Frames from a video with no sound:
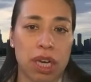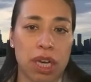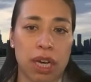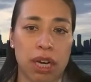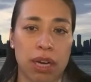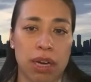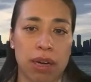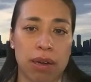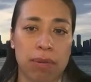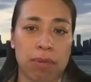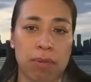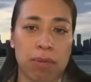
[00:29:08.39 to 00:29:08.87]

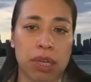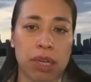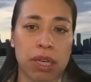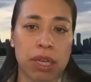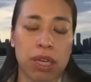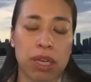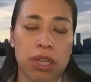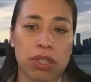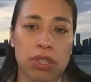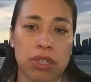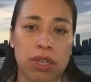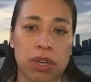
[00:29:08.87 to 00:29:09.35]
Um,
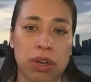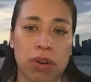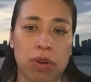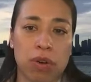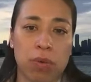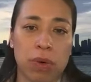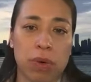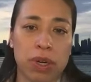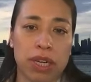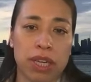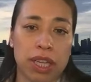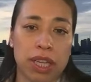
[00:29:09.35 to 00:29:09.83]
so
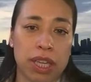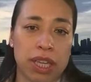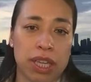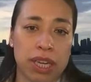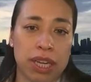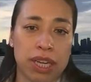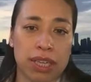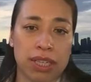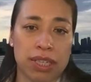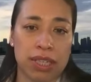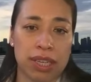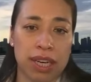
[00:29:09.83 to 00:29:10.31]
one of the
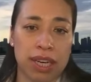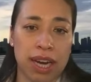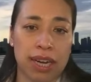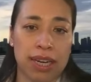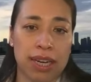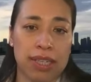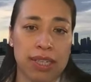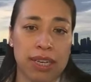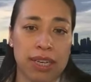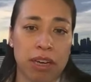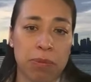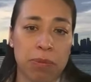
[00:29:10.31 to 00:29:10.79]
things that
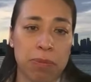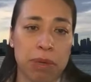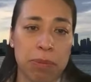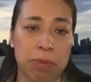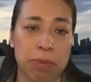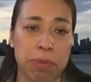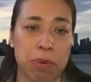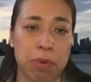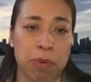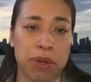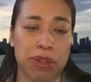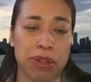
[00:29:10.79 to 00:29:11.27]
I tell
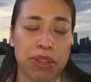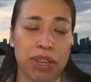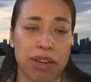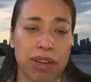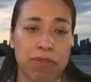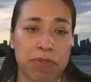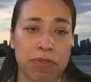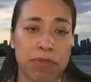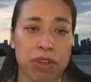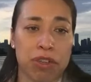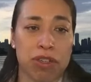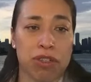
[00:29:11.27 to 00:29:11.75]
people when
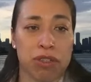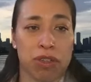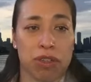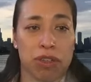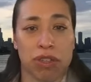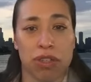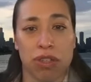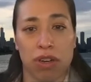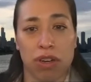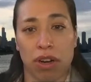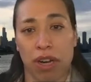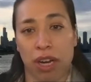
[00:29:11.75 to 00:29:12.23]
they first are
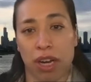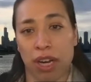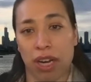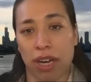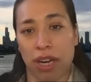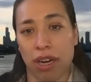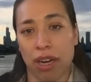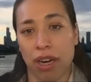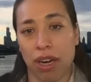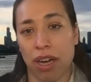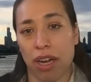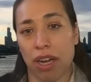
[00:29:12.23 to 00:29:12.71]

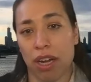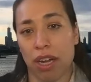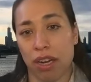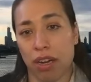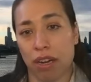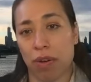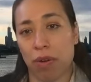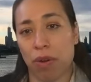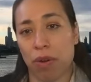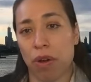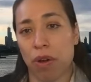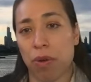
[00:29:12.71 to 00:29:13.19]
starting,
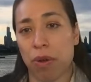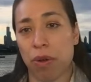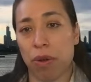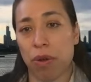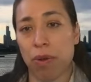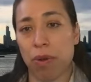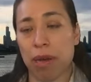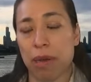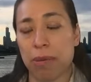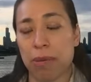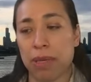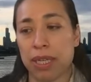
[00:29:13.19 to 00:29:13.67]
you know,
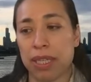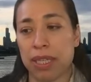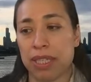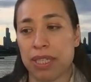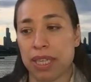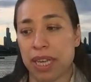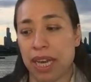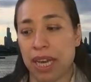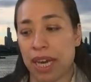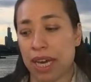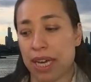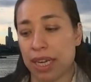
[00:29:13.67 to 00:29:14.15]
OUM is
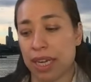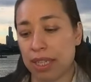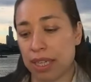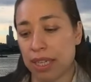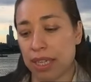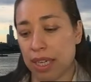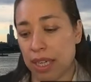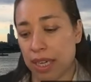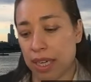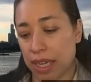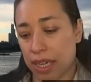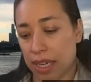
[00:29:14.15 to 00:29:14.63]
that
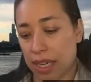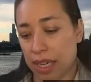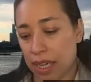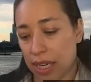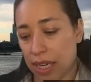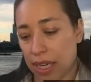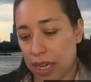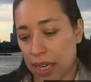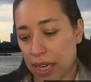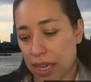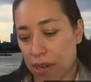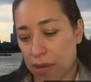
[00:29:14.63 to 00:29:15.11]

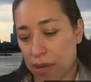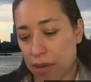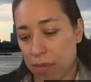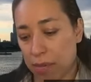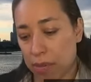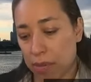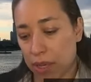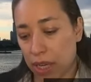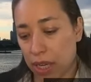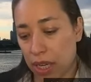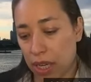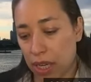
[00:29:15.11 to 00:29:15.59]

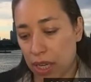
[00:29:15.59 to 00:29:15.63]
um,